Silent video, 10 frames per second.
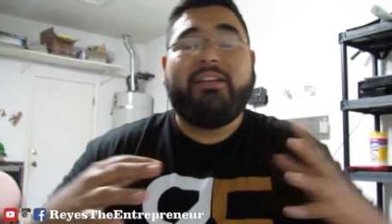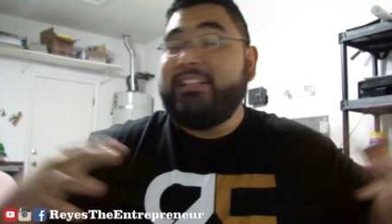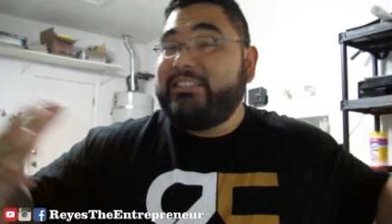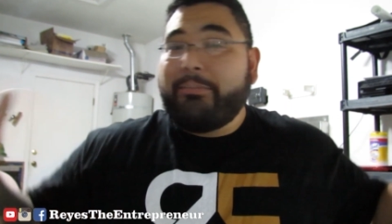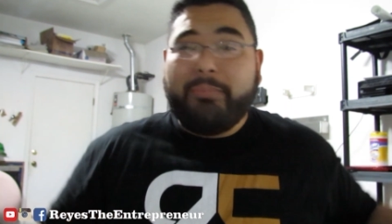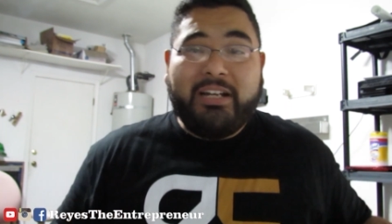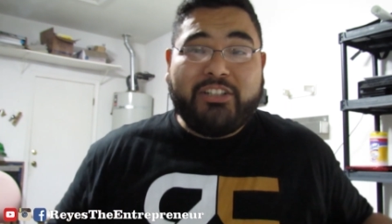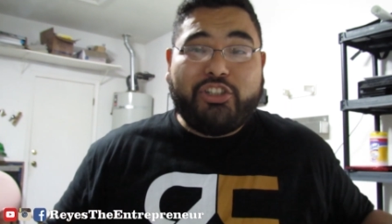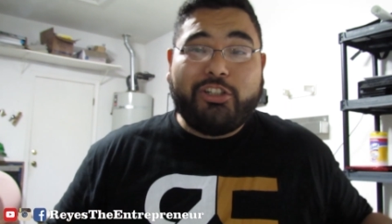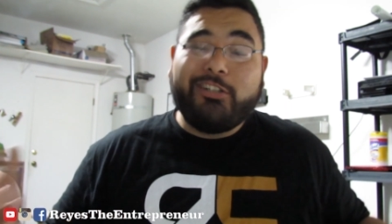Is it
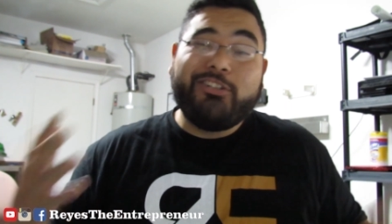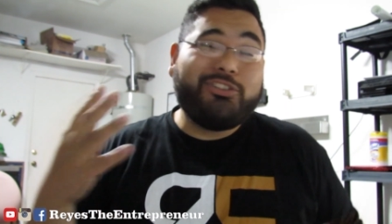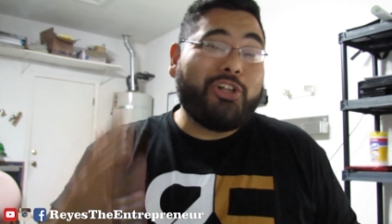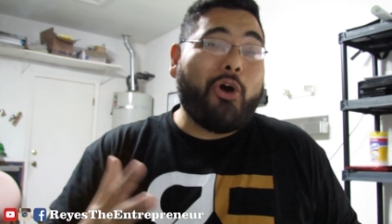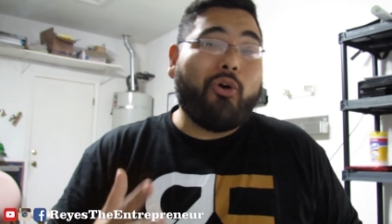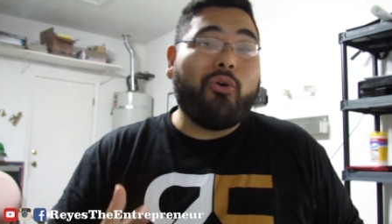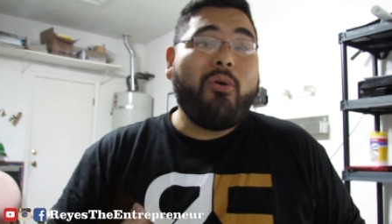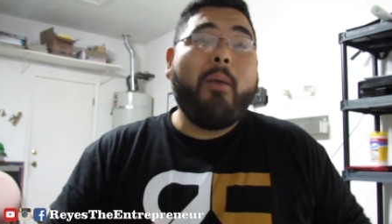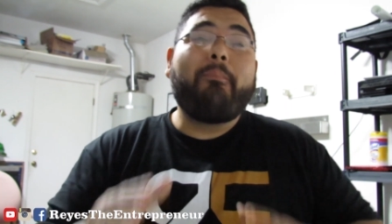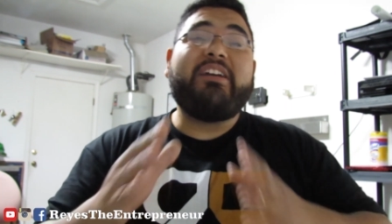much? No.
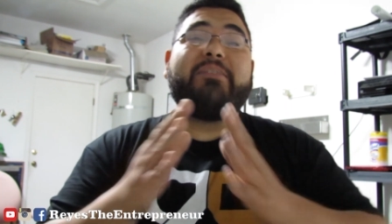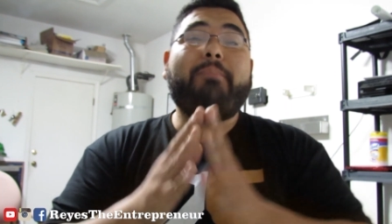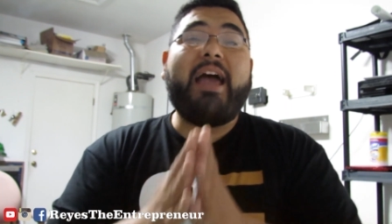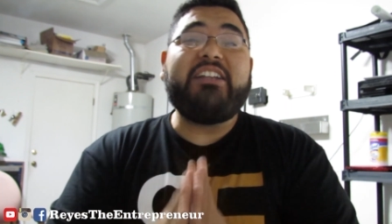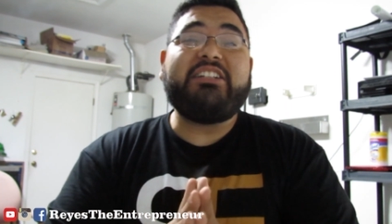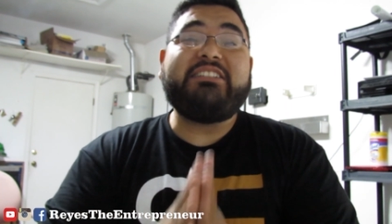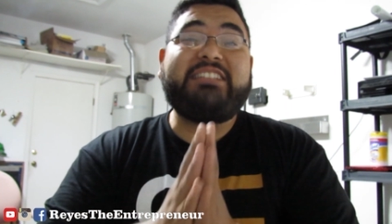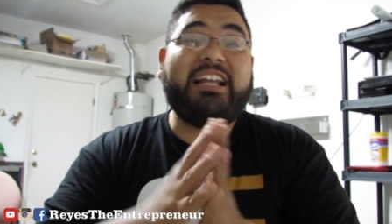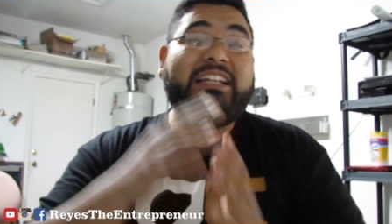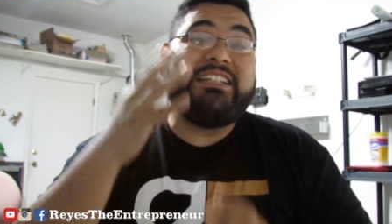But imagine
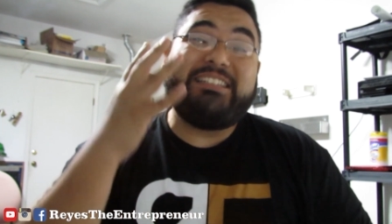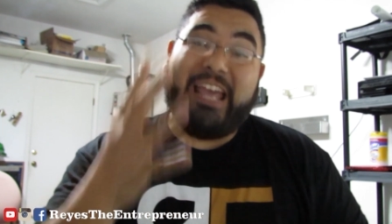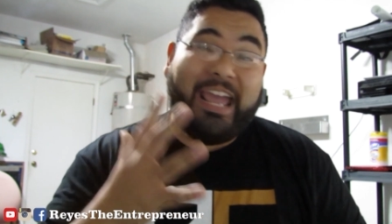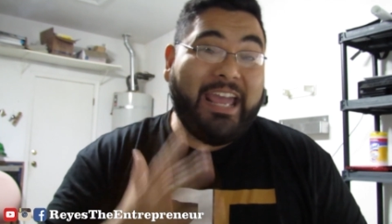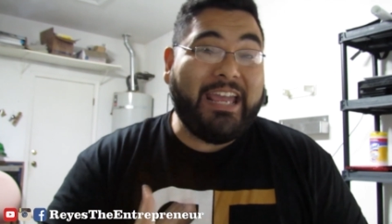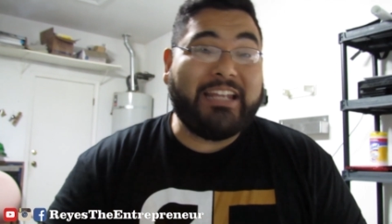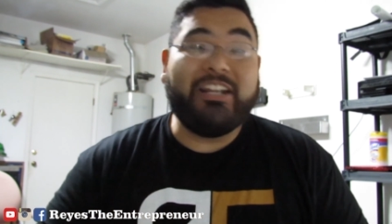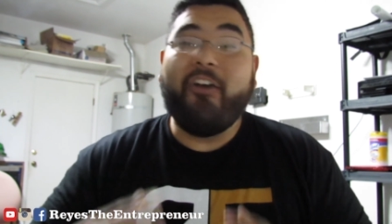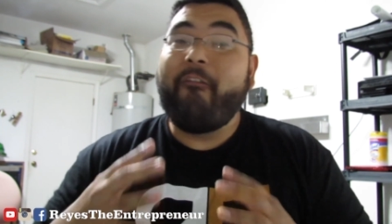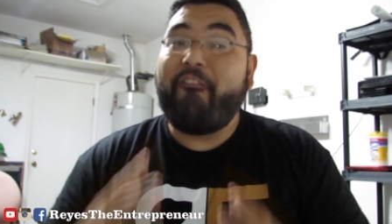selling 10,
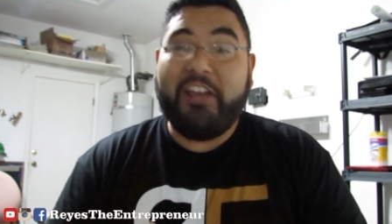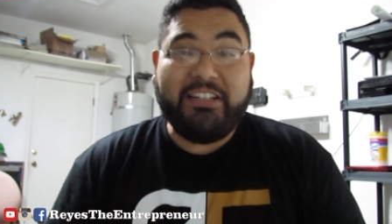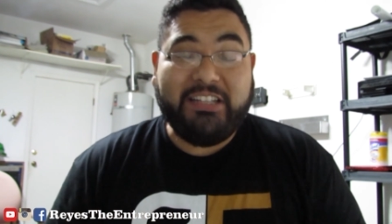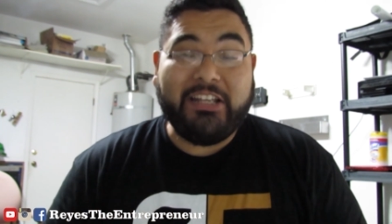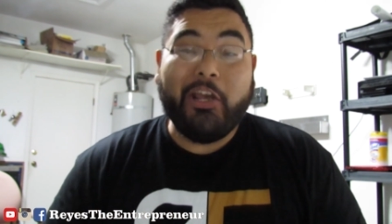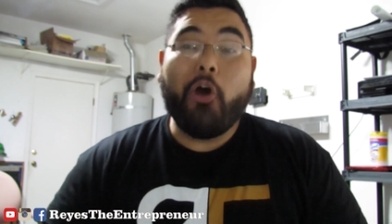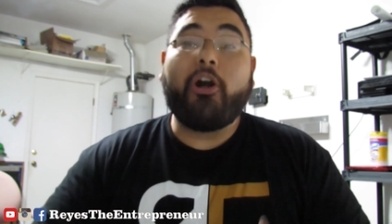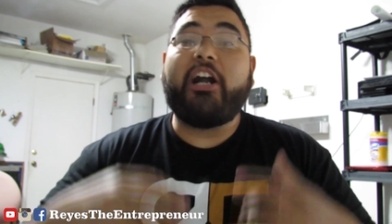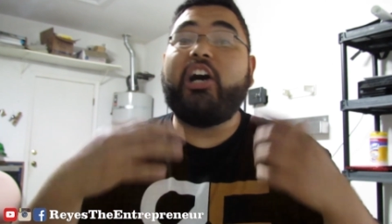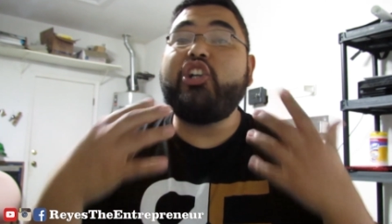50, or
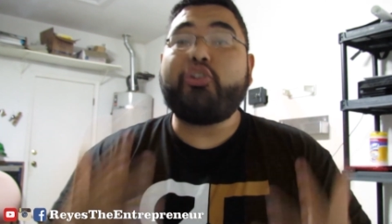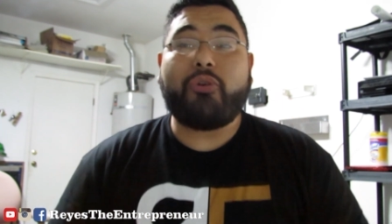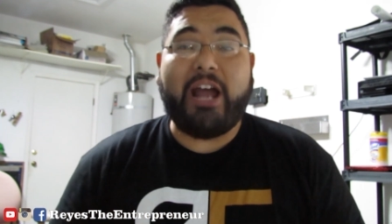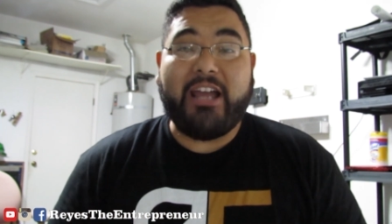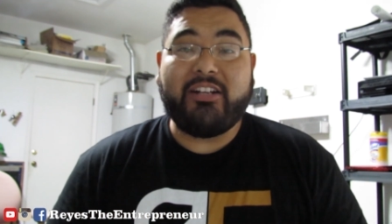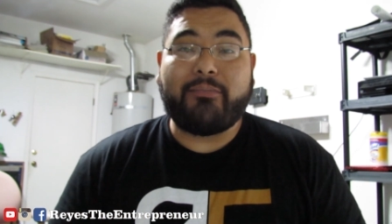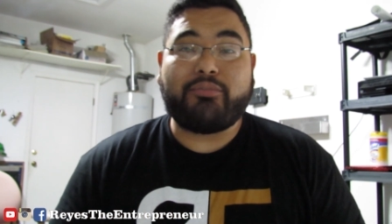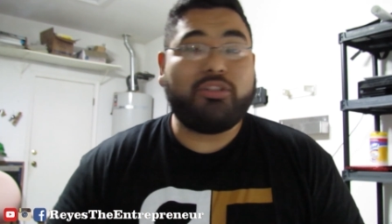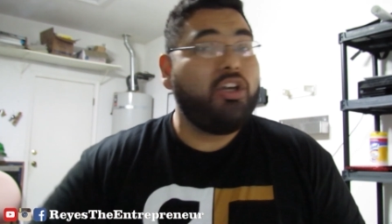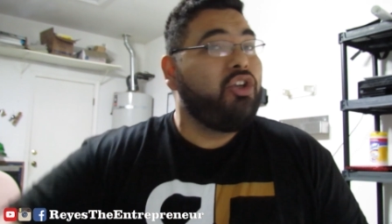100 items.
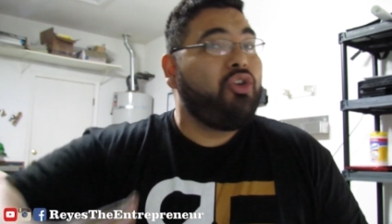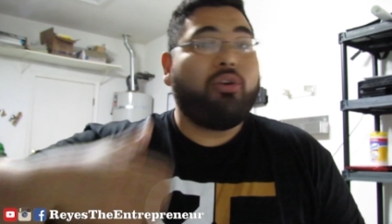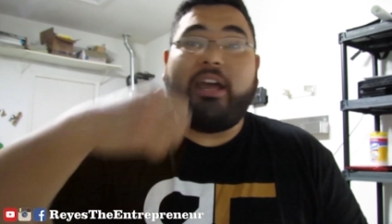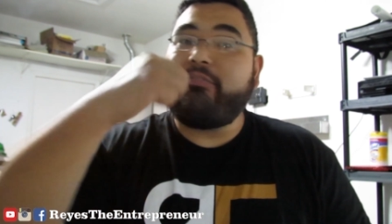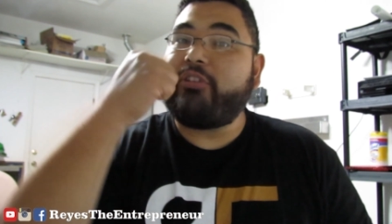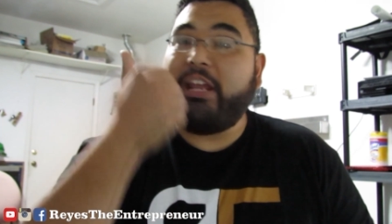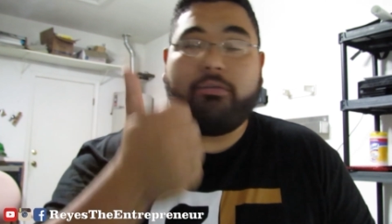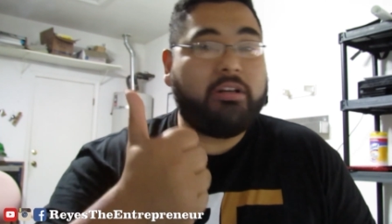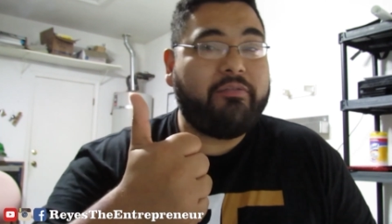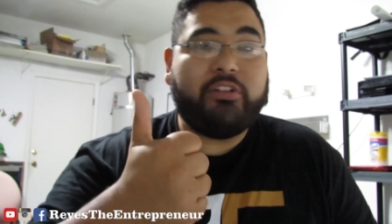You don't have to
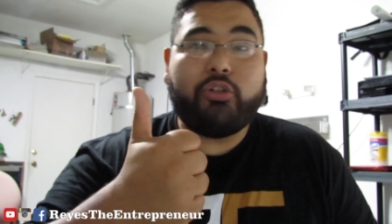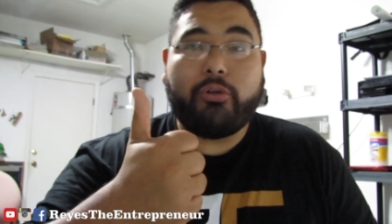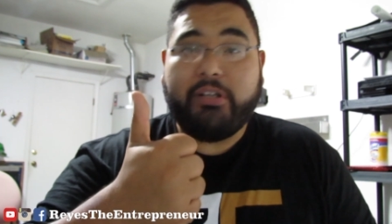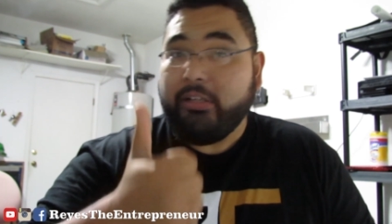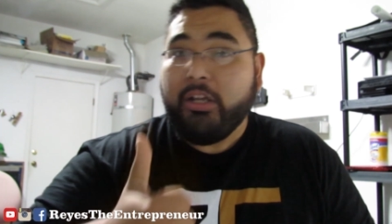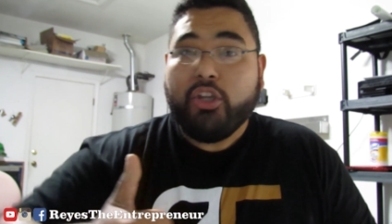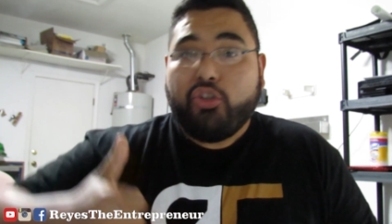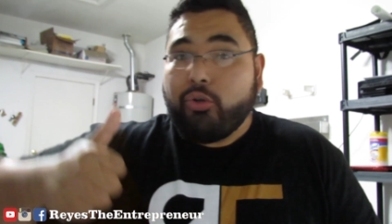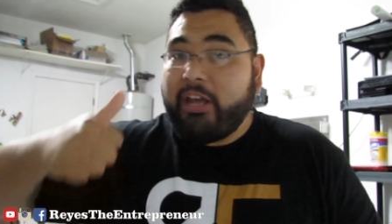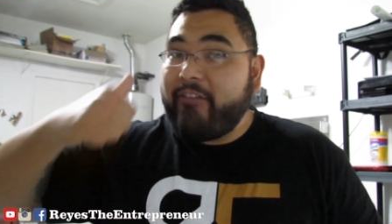carry inventory.
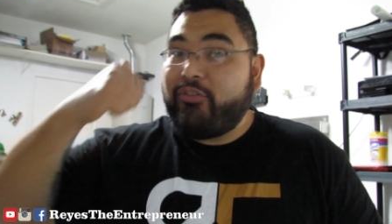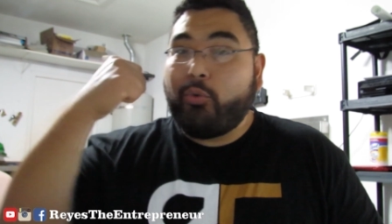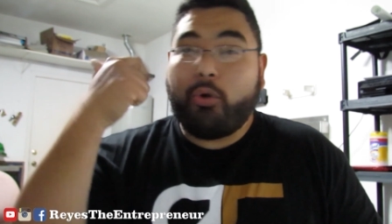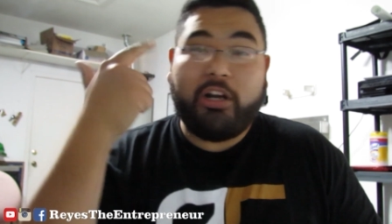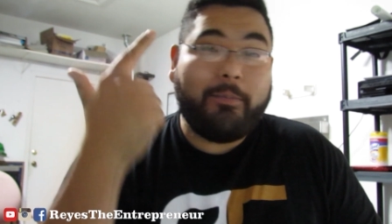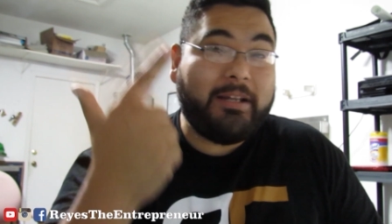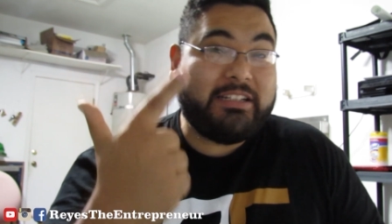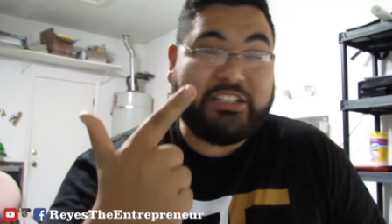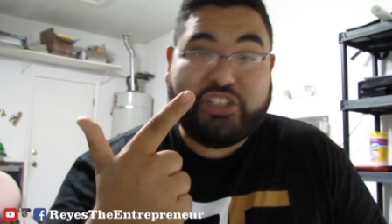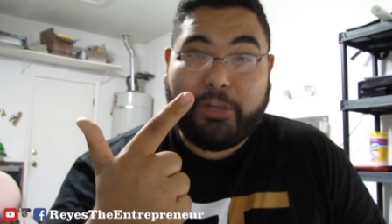You don't have to worry about
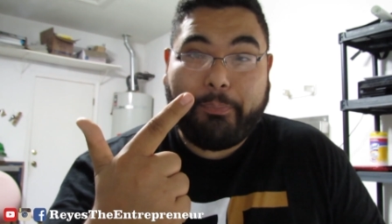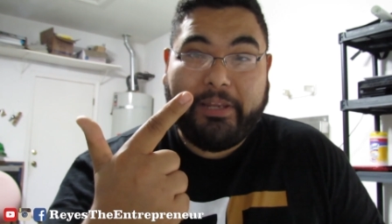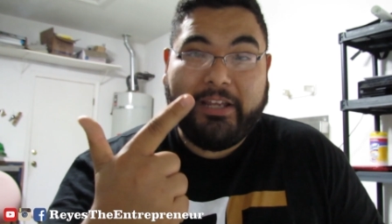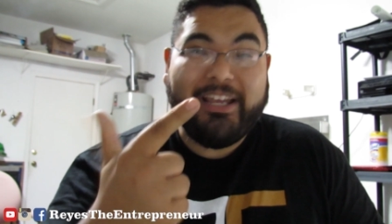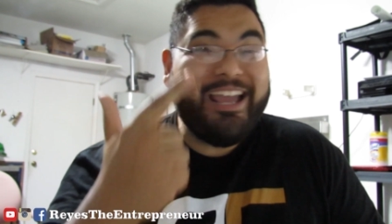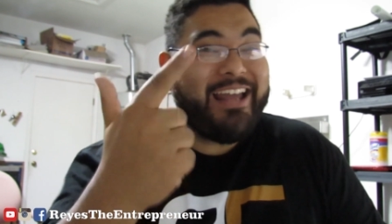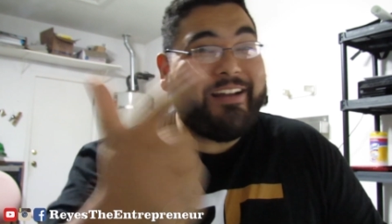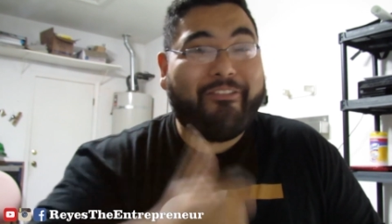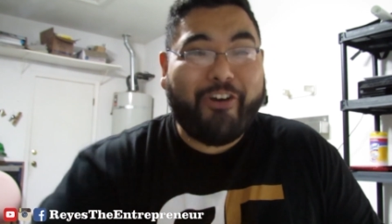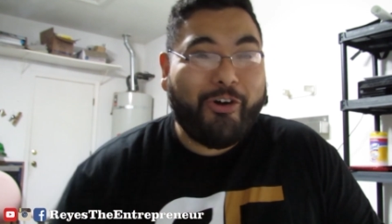the shipping. And
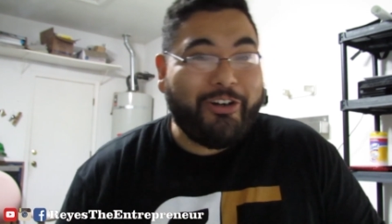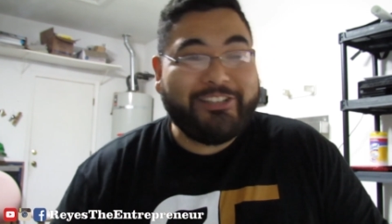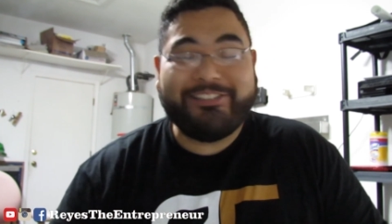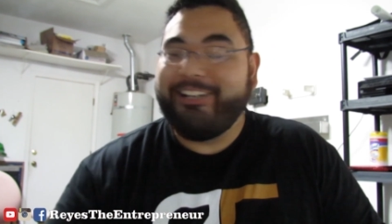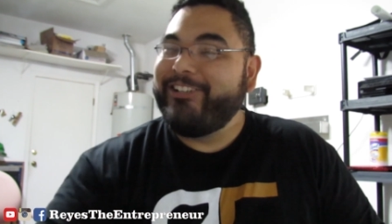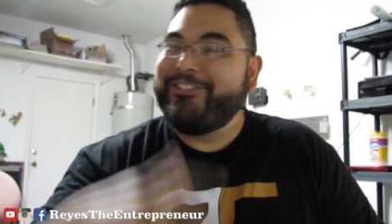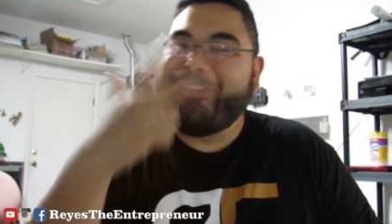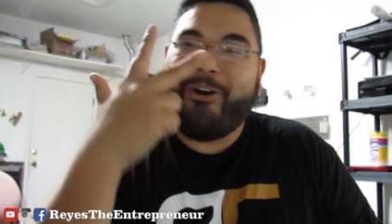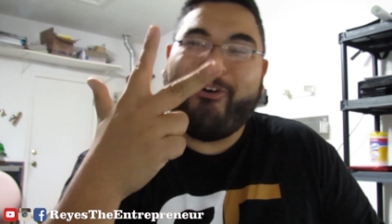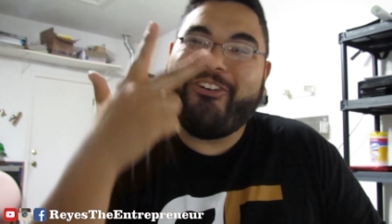of course,
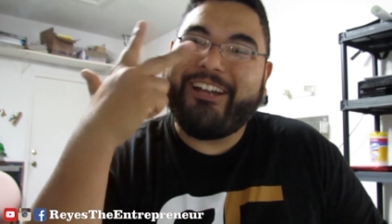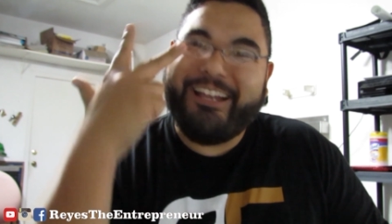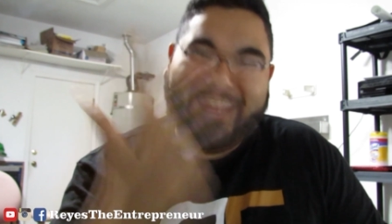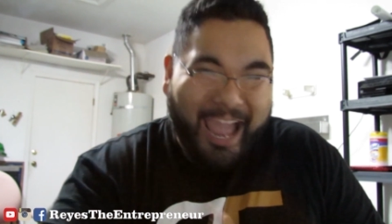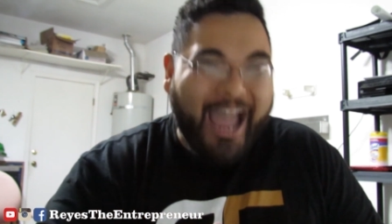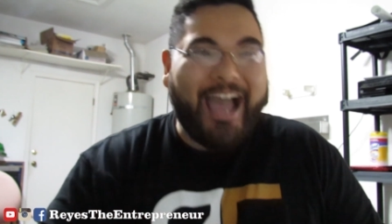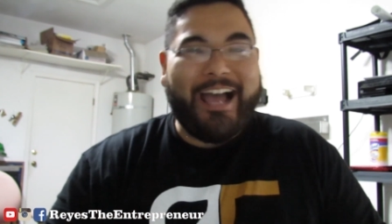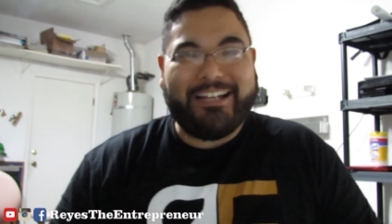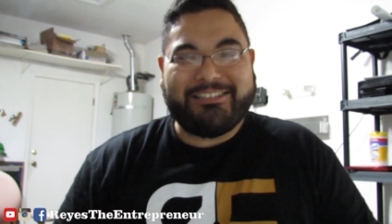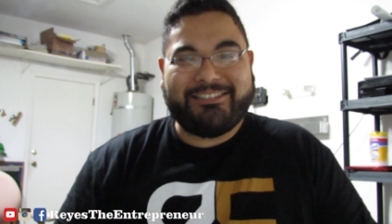no
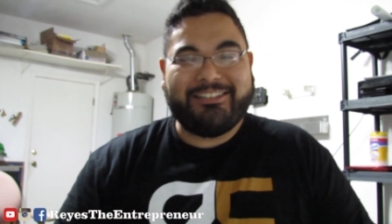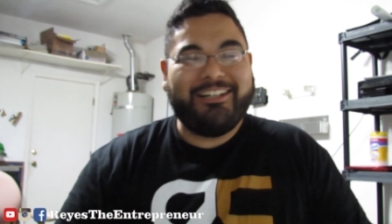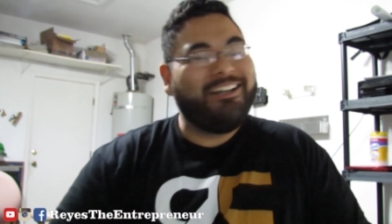gas.